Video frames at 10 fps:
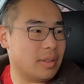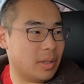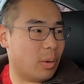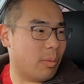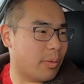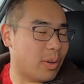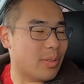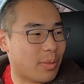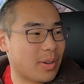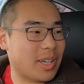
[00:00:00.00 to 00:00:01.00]
You know,
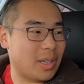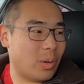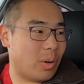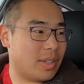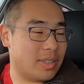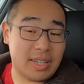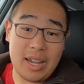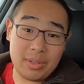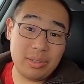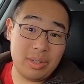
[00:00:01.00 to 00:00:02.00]
44 kilowatts is
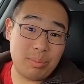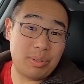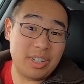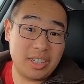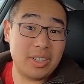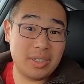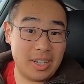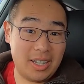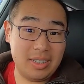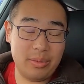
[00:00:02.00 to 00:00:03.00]
actually pretty good
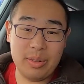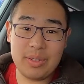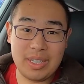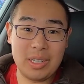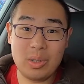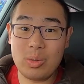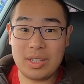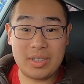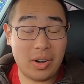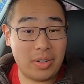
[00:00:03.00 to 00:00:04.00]
on a 50
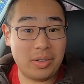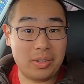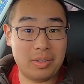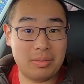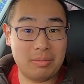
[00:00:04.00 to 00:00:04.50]
kilowatt charger.